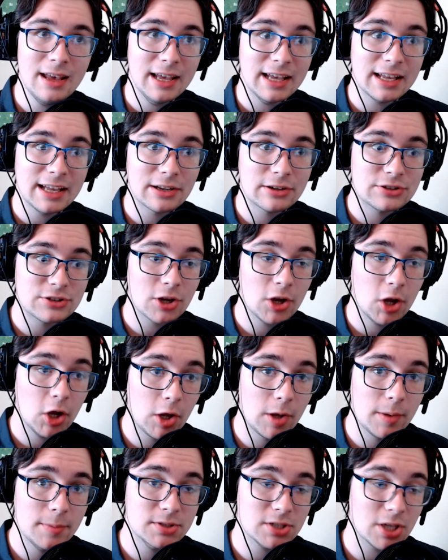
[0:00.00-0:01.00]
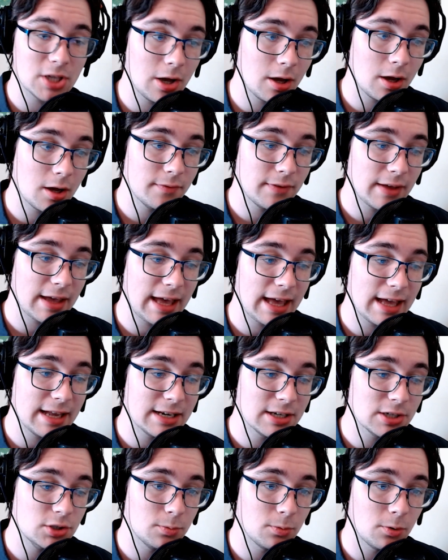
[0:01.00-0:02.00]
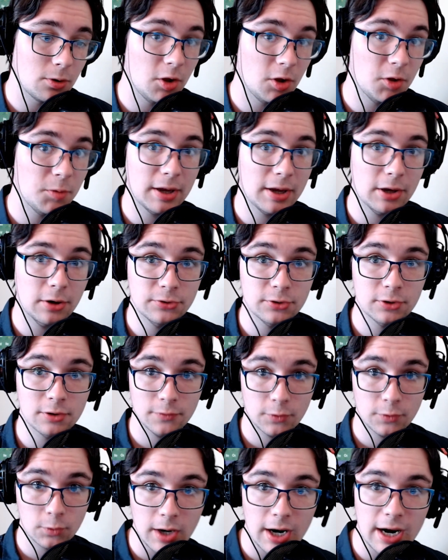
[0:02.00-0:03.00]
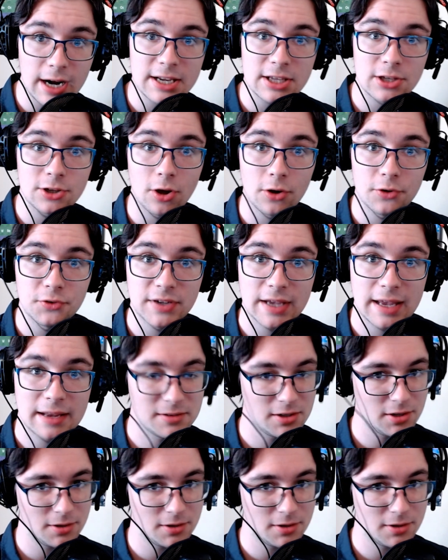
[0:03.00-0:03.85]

In terms of heading towards my own sort of variety content,